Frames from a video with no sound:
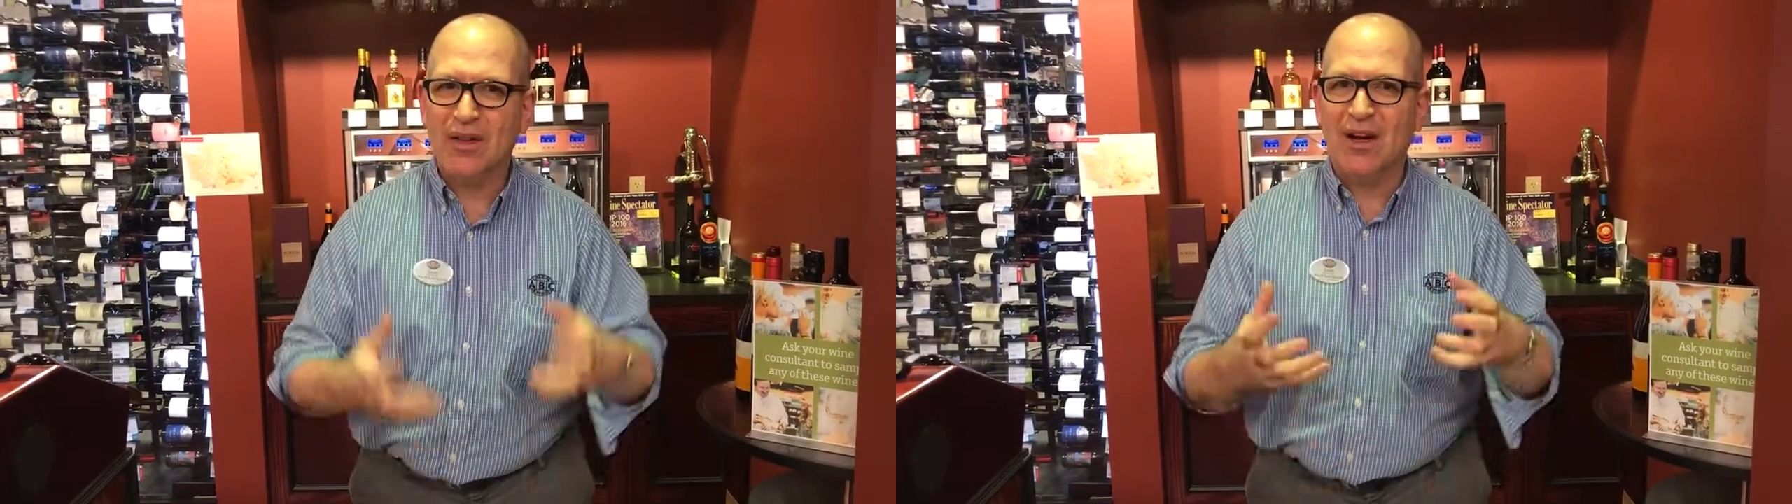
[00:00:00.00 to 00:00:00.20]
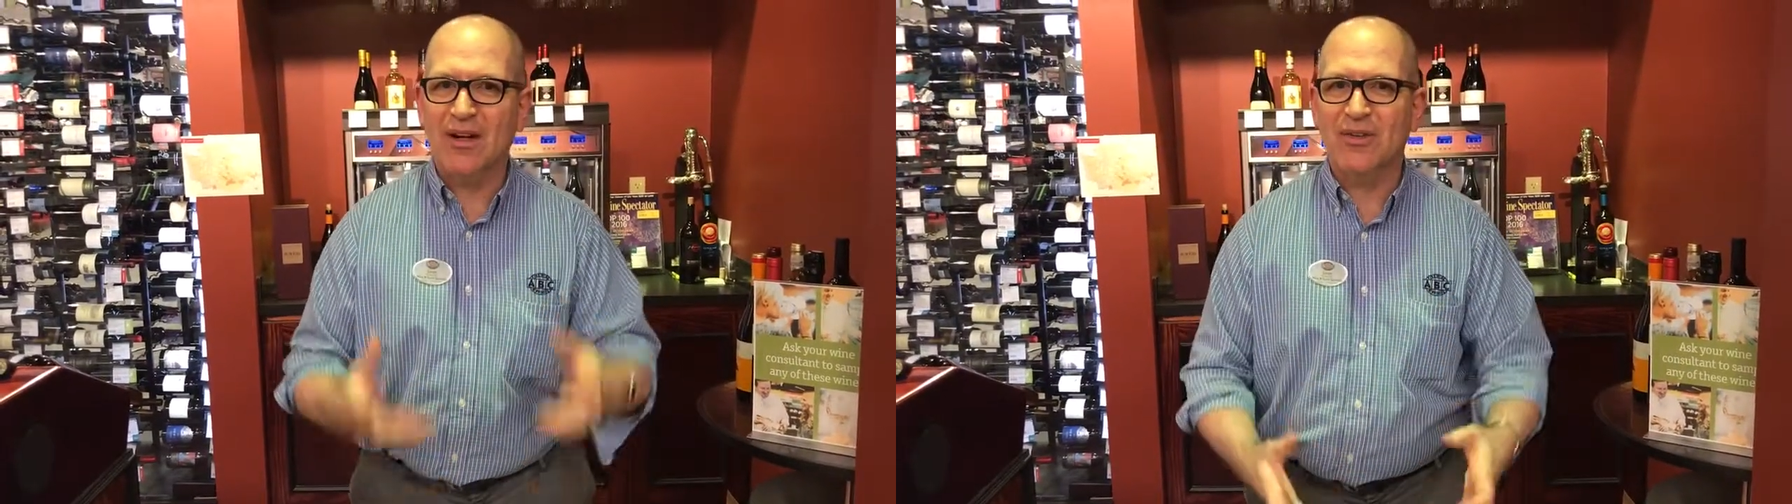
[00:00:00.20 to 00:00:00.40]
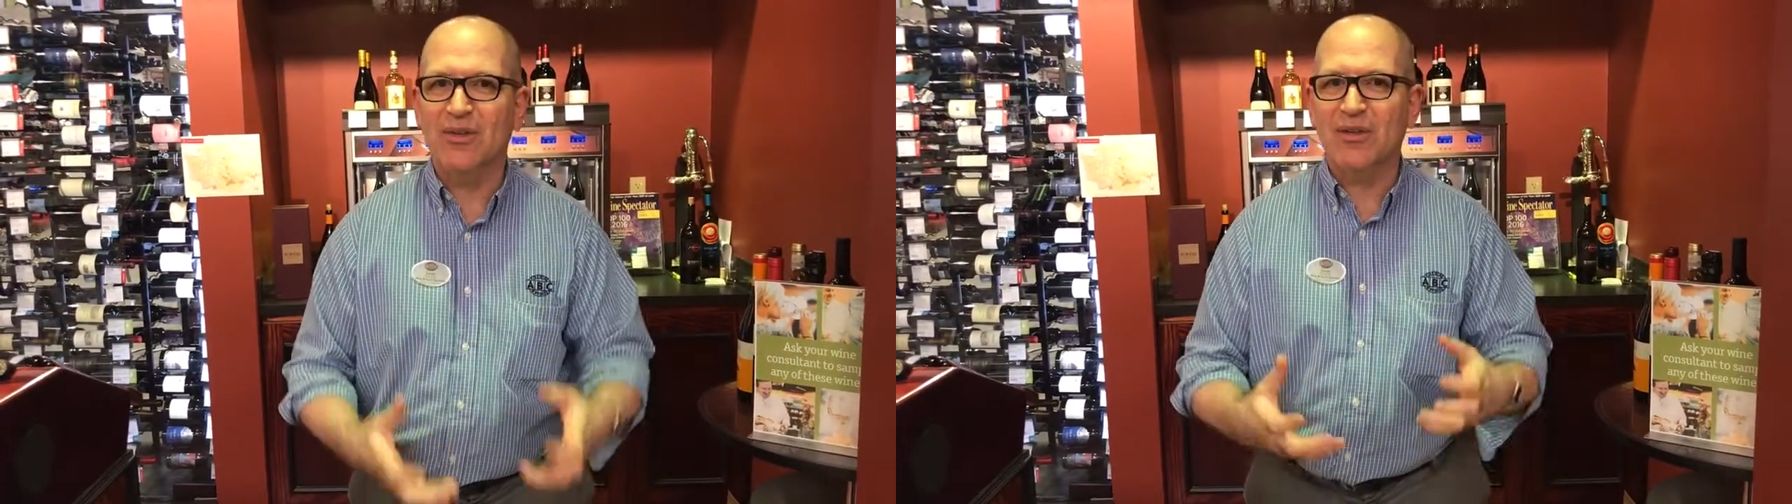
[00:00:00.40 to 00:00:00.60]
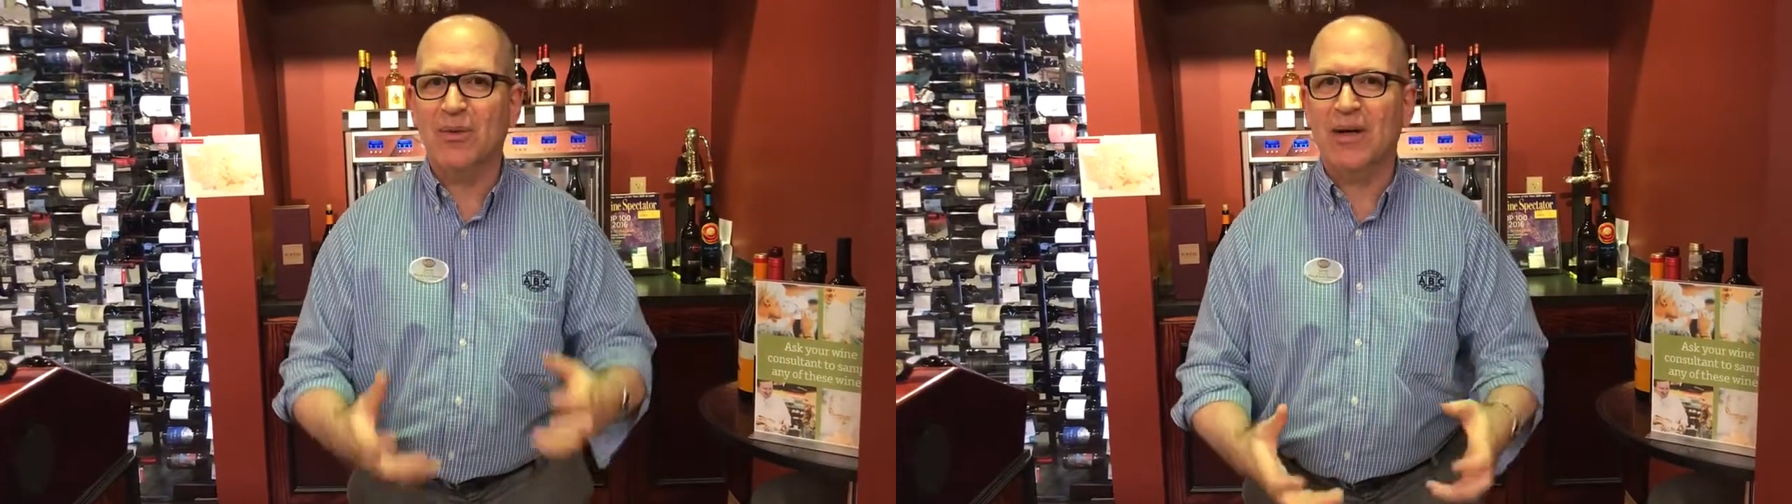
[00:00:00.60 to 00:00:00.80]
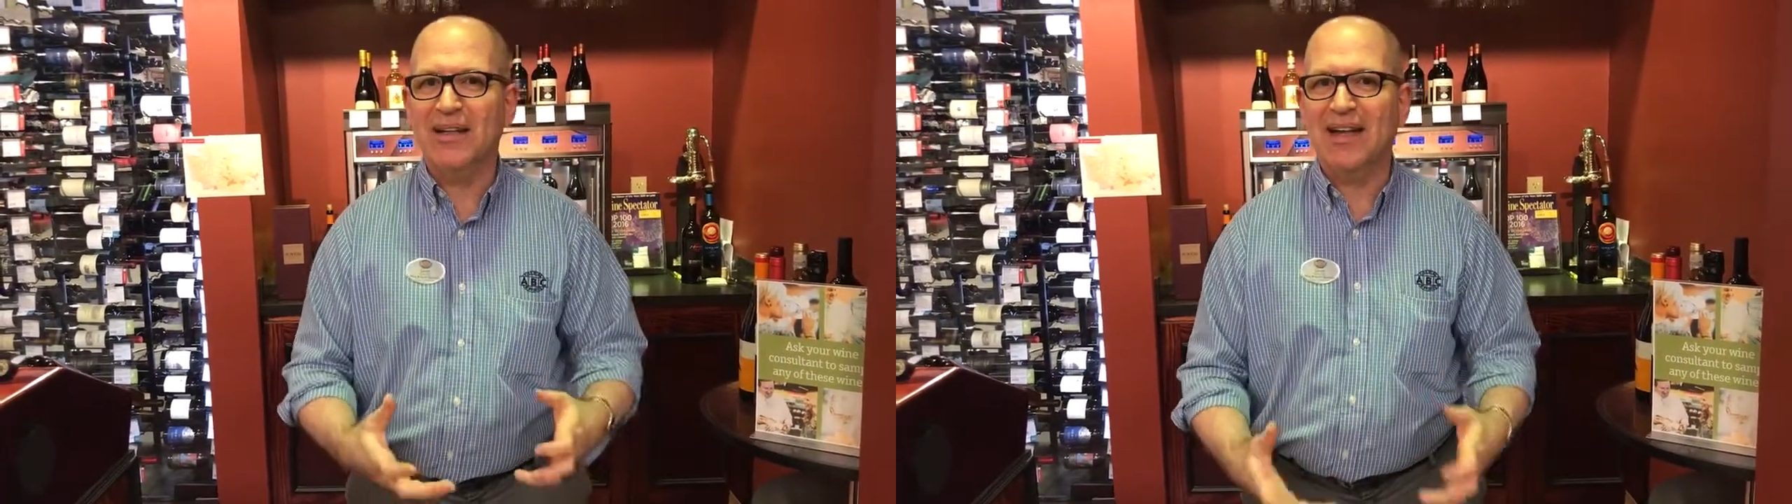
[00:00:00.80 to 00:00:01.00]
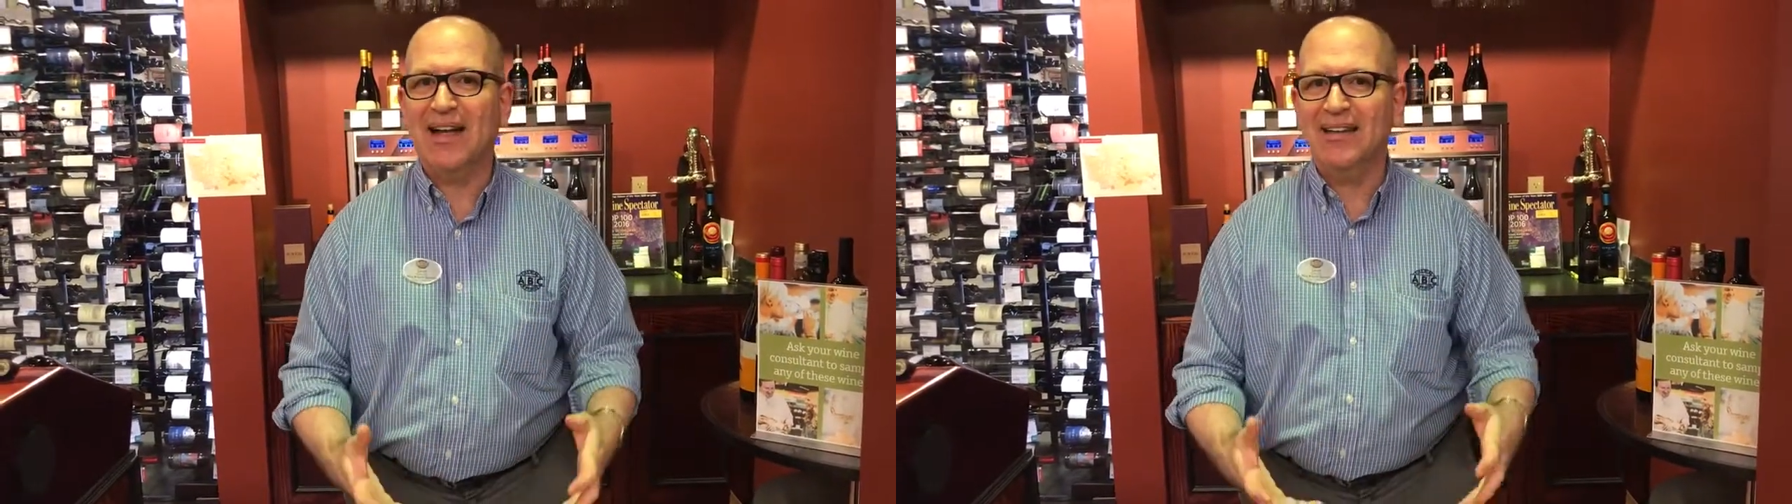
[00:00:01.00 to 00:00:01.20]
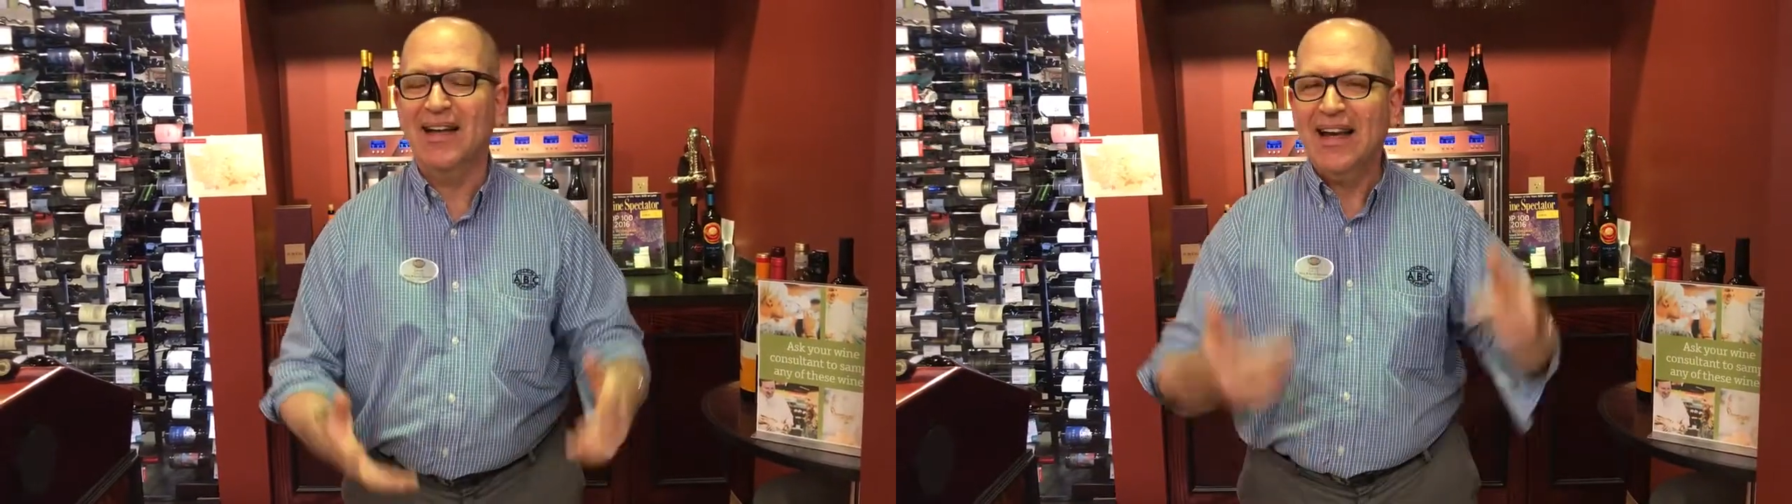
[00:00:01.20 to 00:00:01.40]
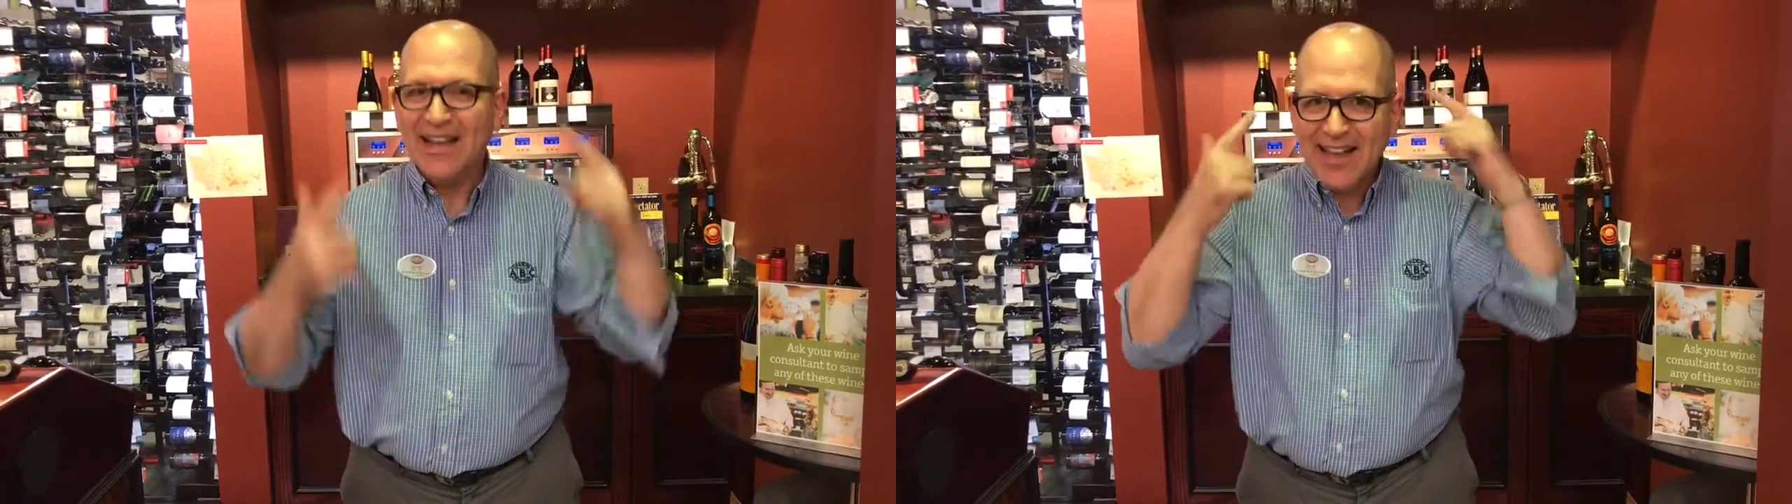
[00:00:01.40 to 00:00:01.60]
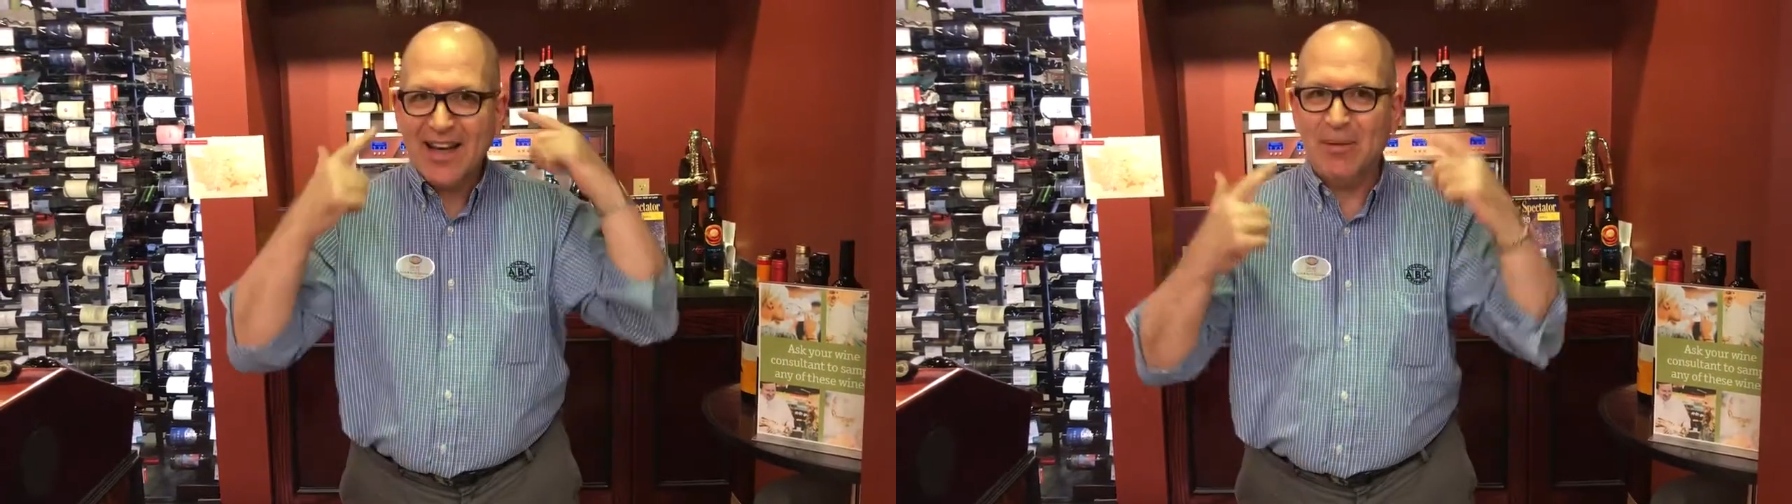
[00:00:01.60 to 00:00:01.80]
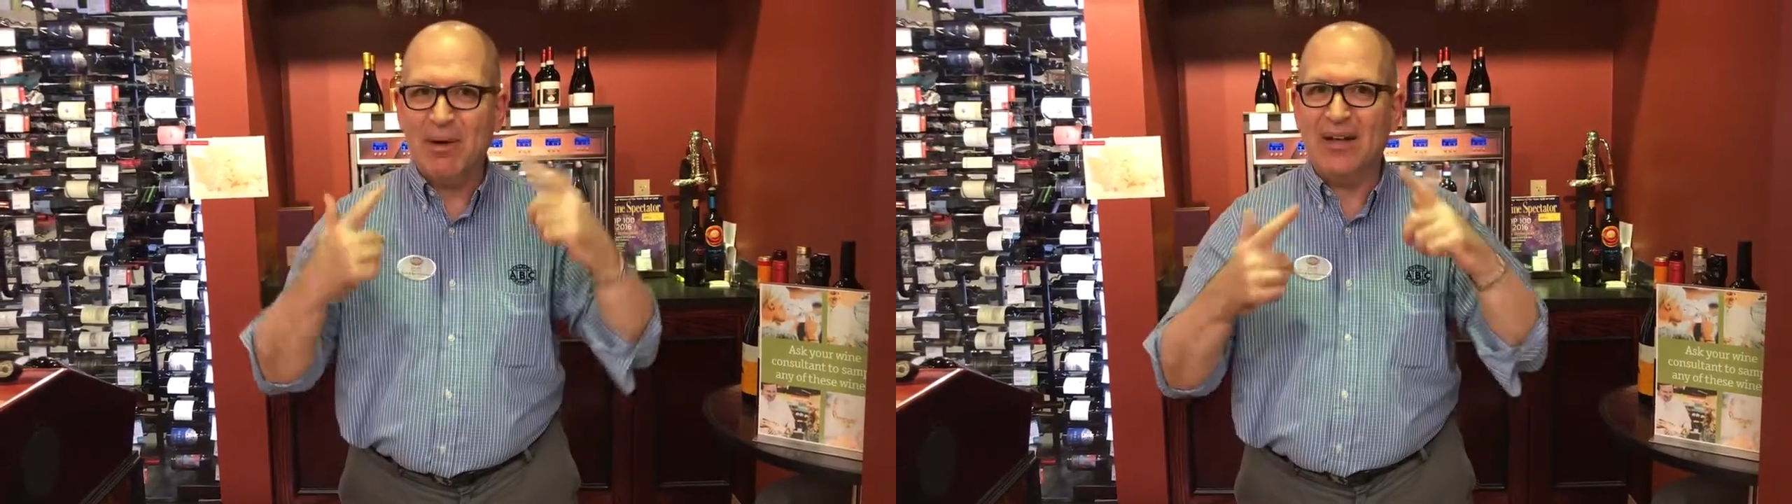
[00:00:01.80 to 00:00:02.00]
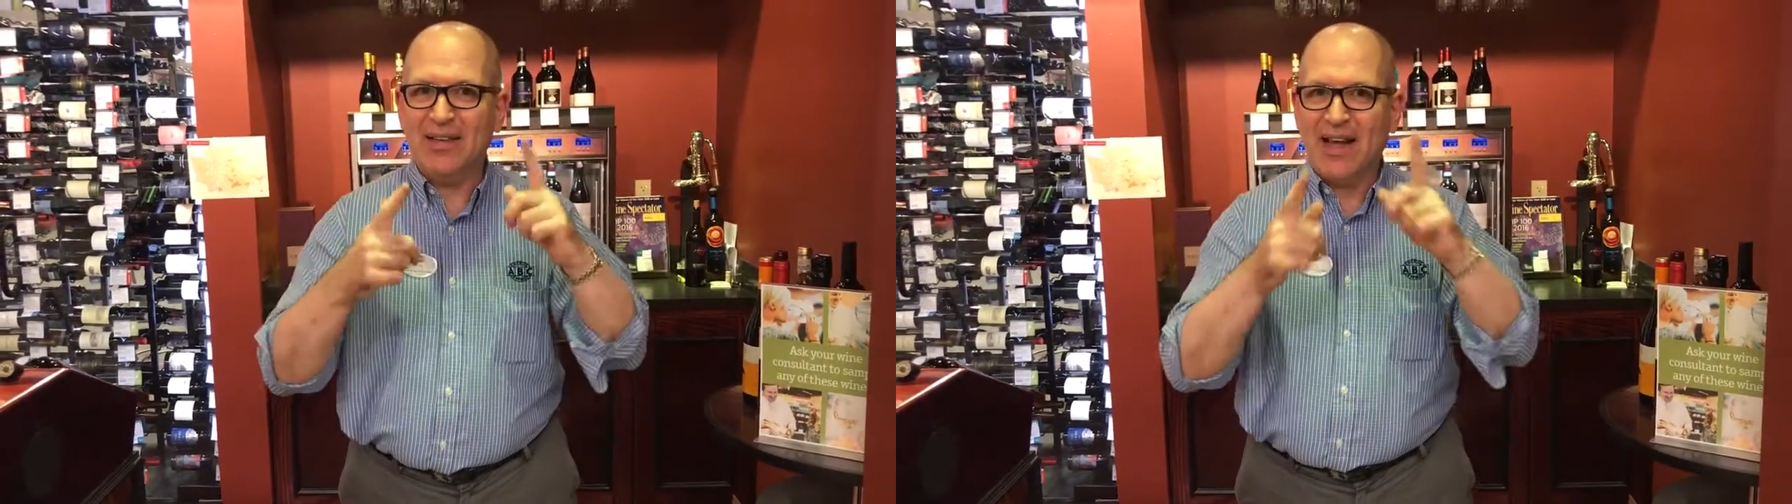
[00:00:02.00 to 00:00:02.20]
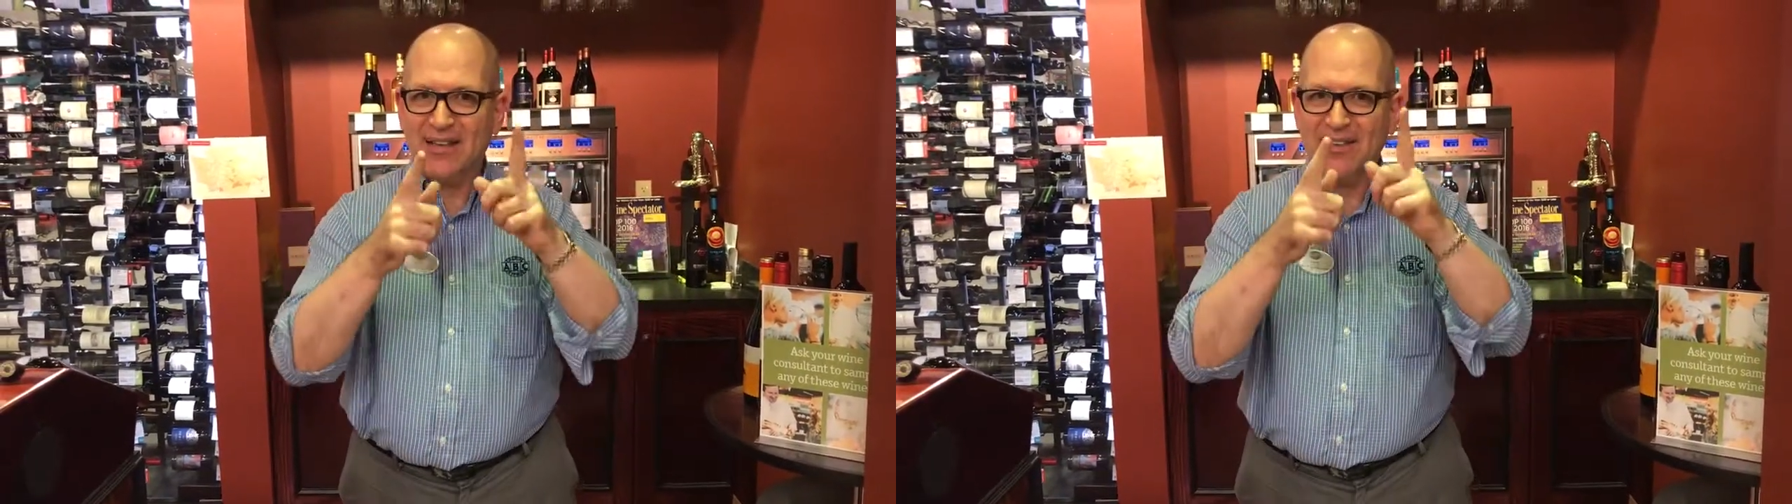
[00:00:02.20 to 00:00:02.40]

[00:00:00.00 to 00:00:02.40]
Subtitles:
$120? Think about that,